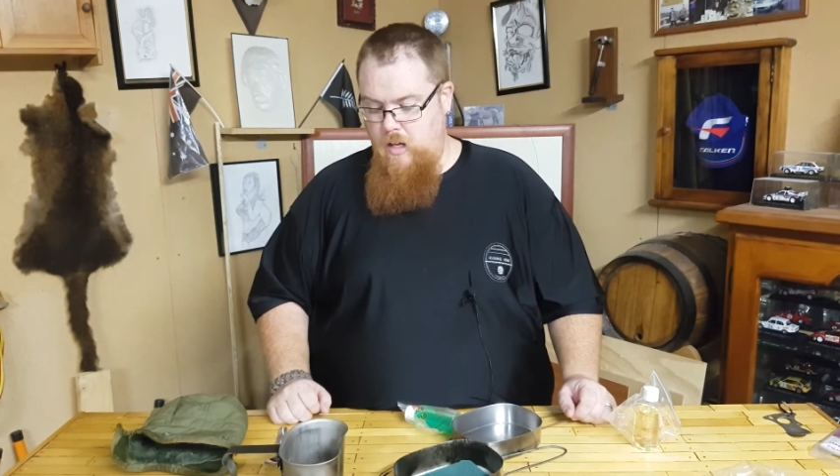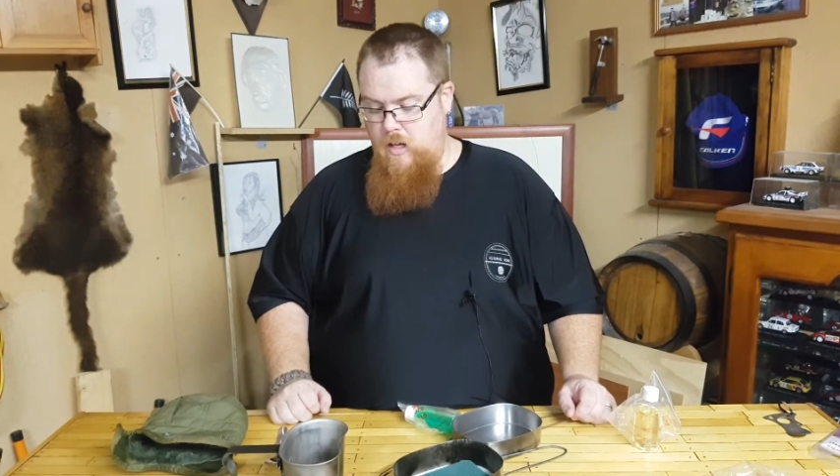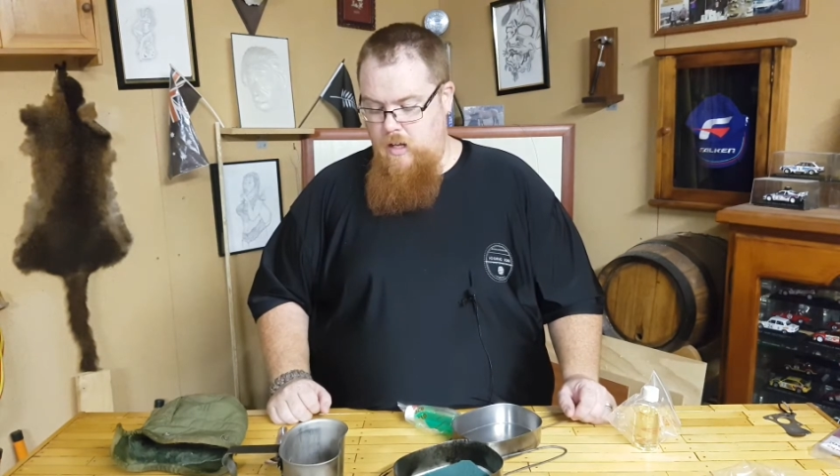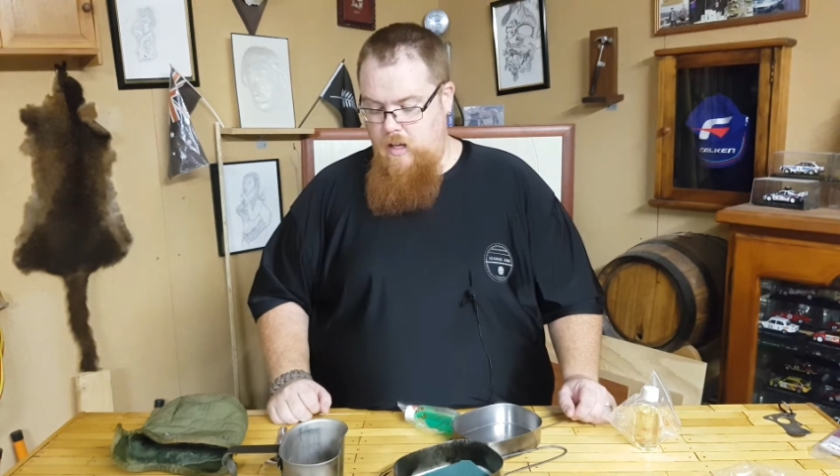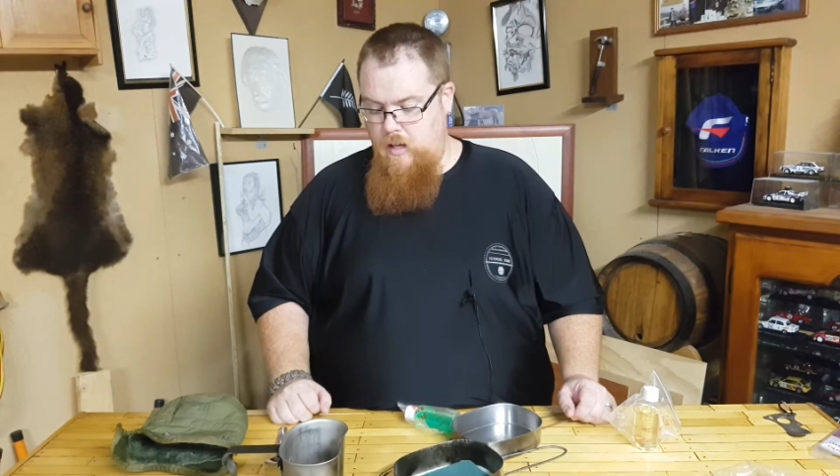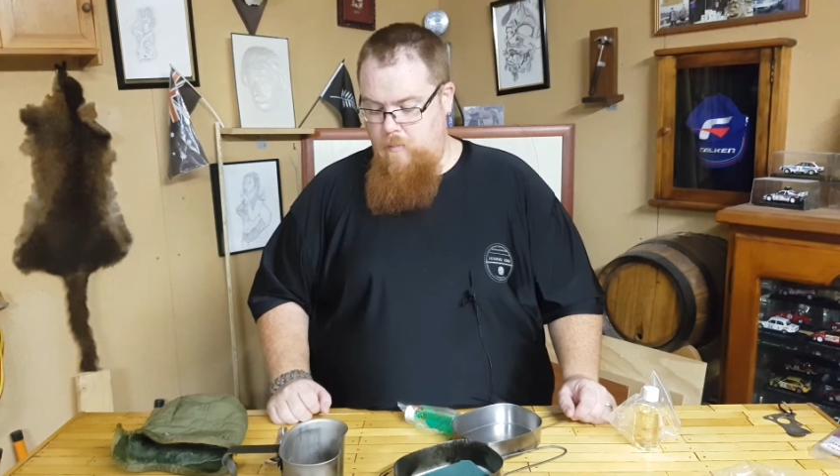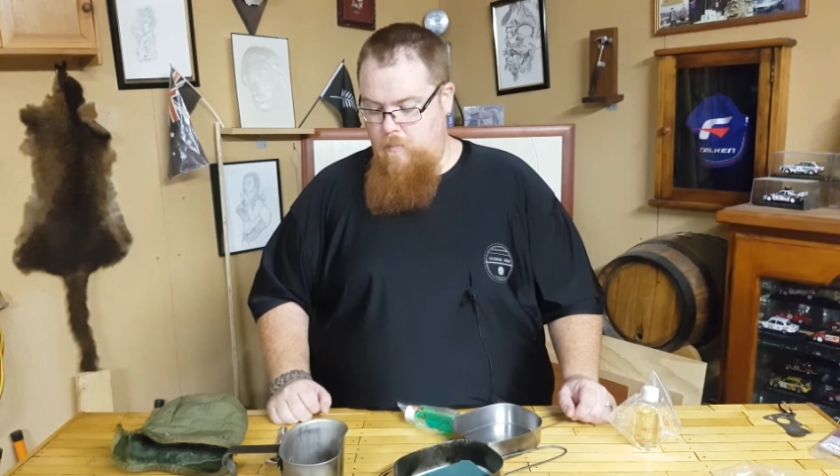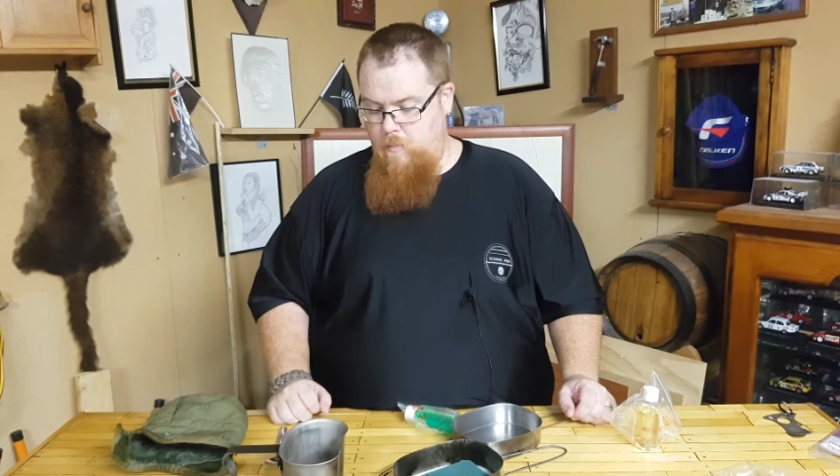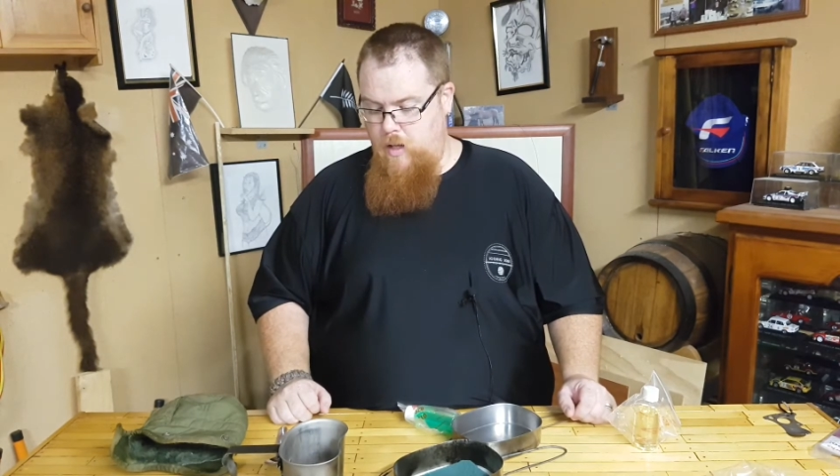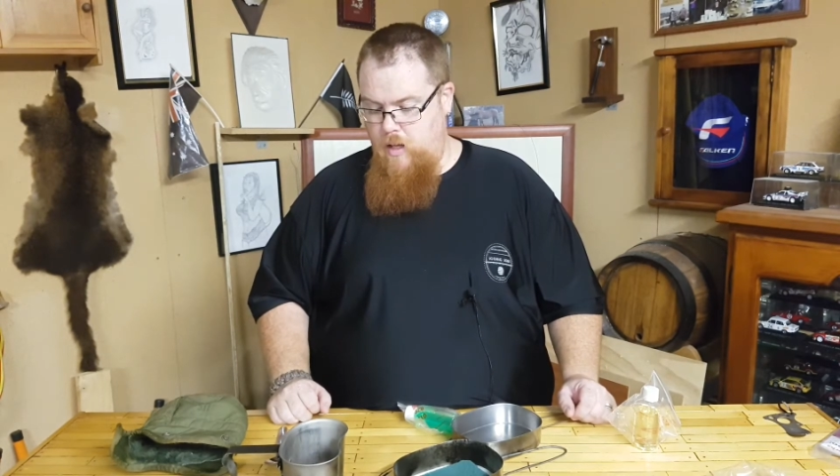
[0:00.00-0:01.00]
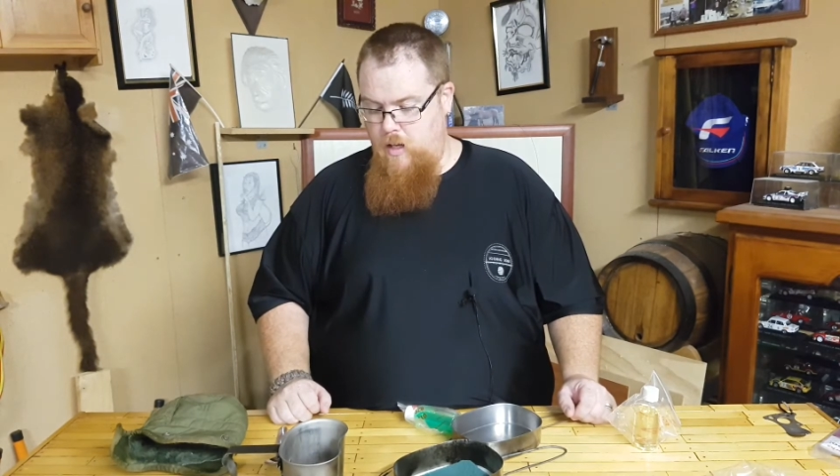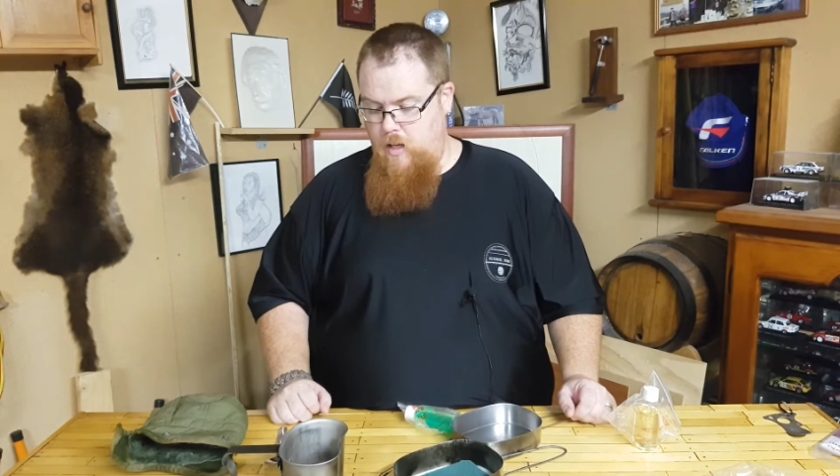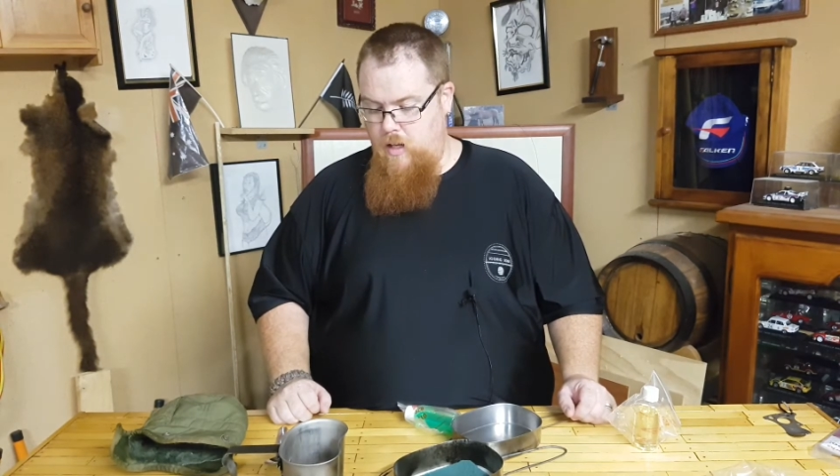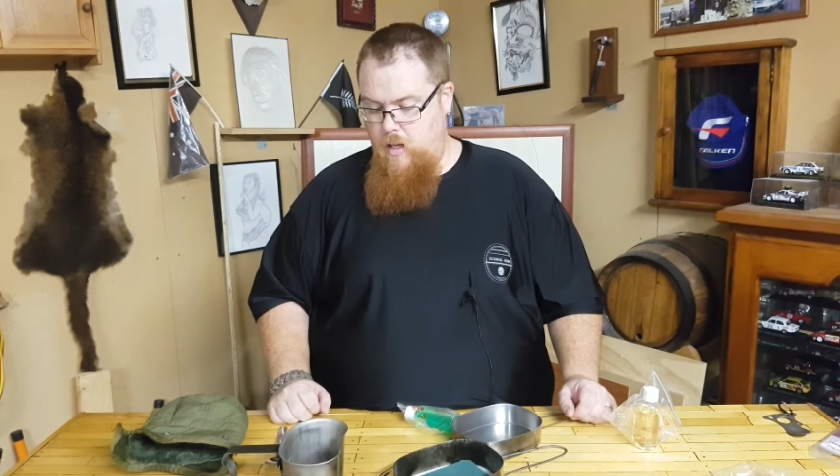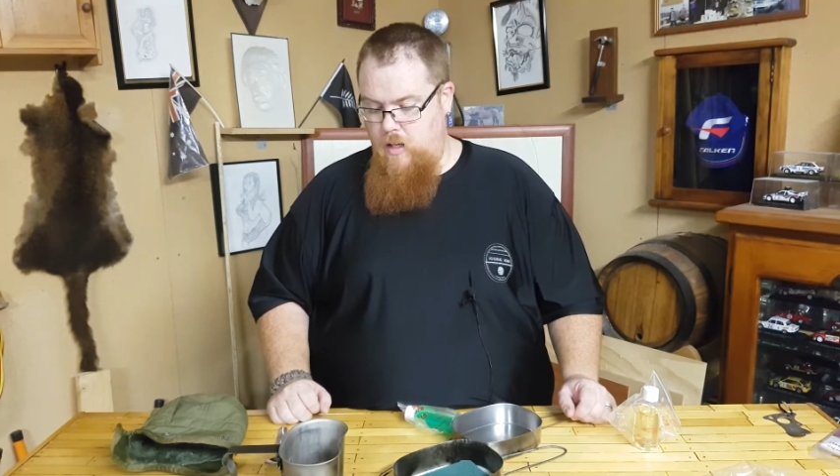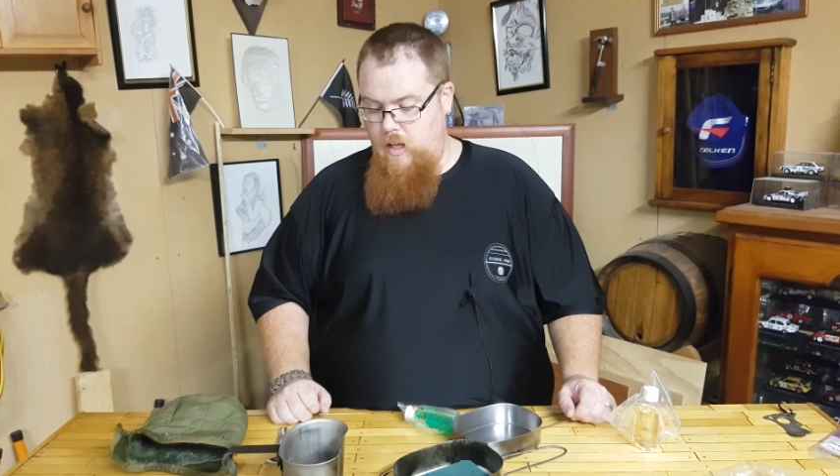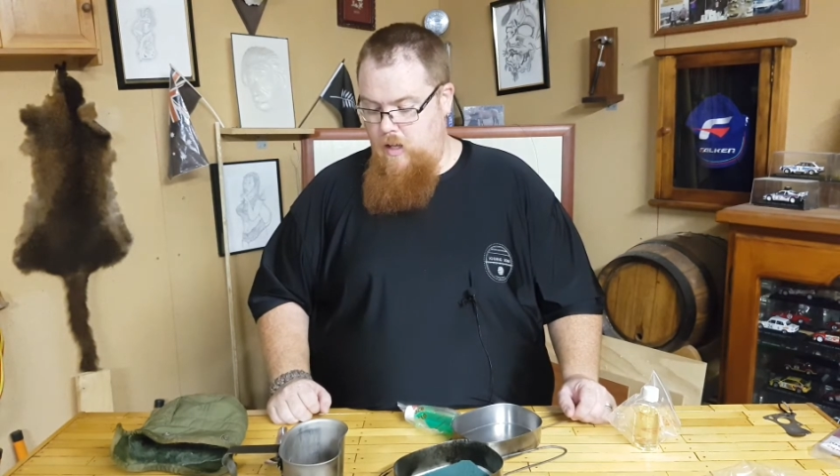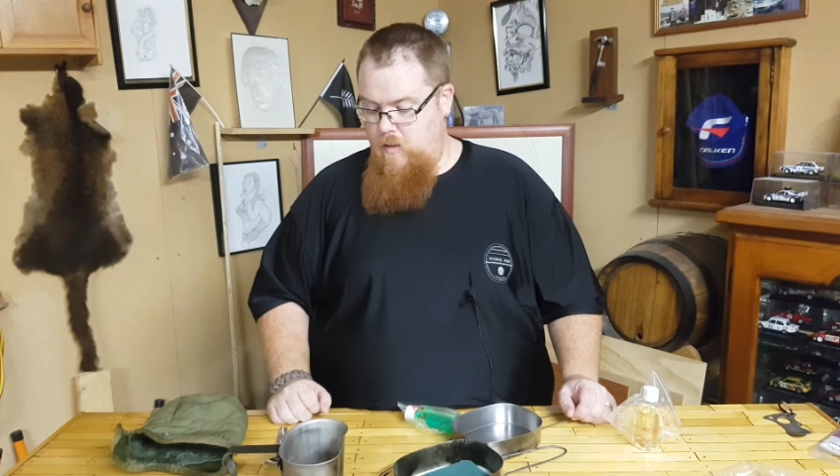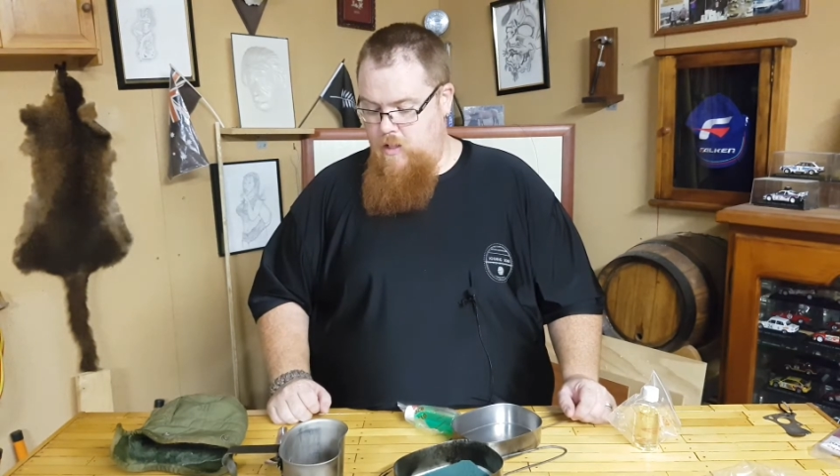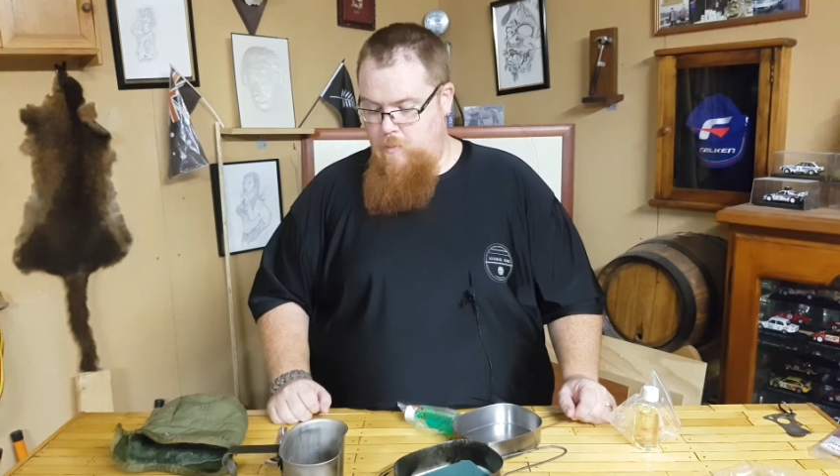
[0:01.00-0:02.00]
Um,
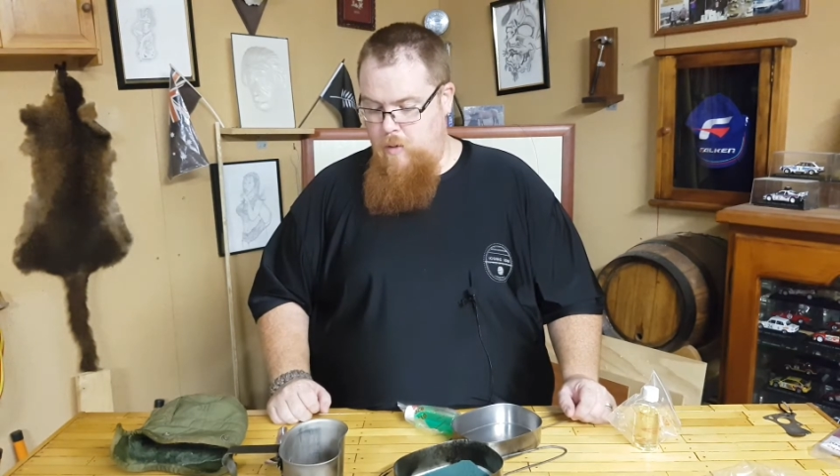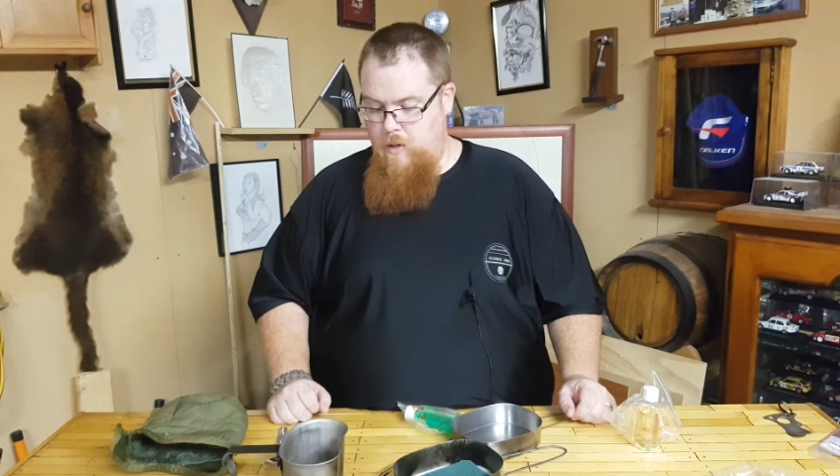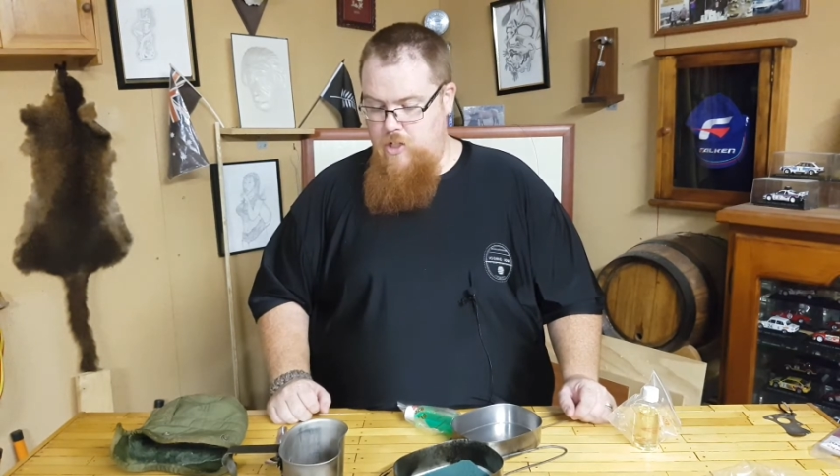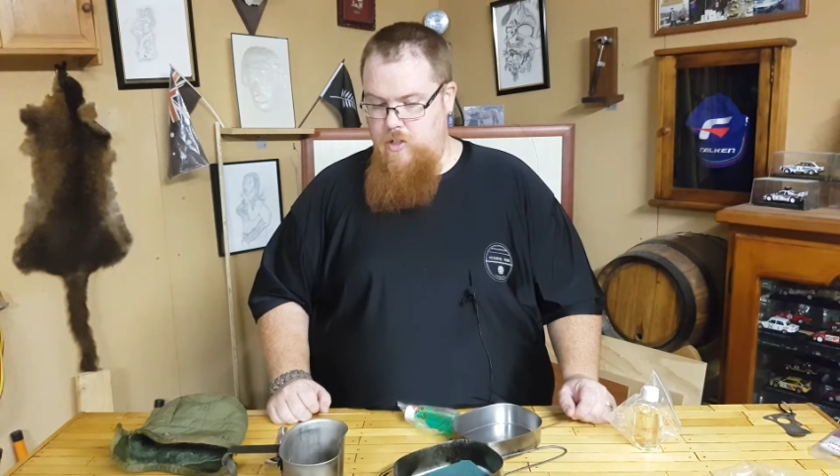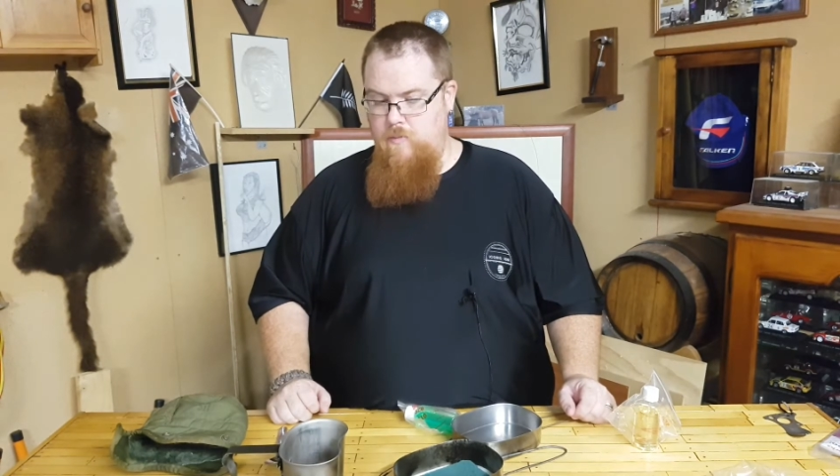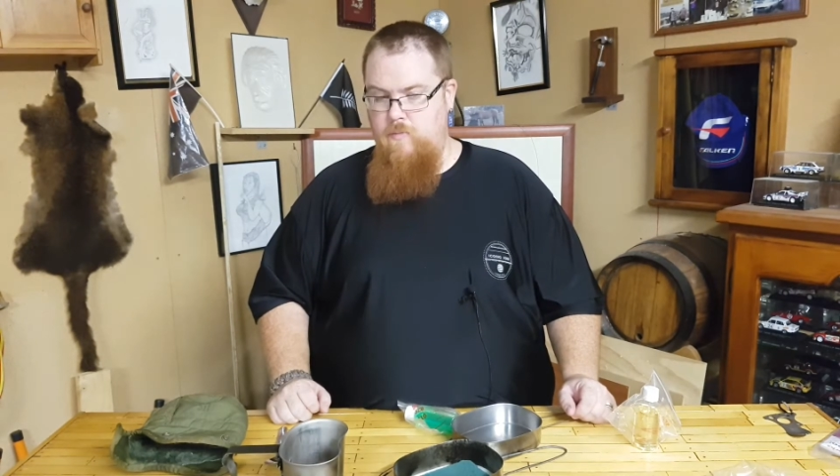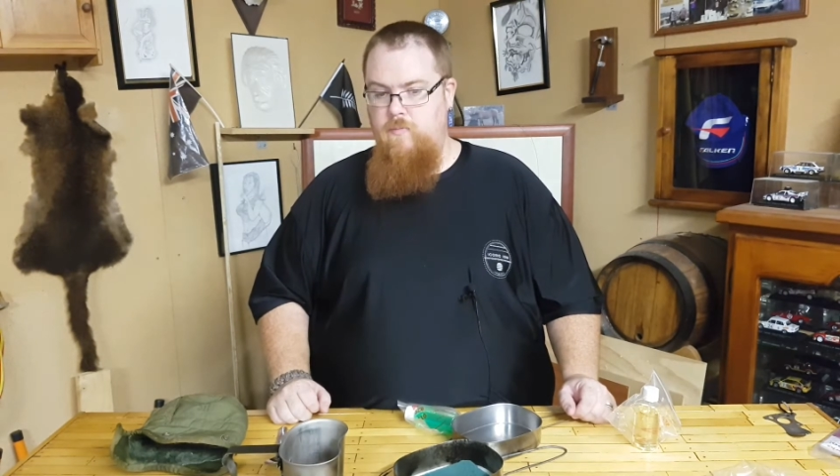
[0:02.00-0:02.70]
yeah, that's pretty much it.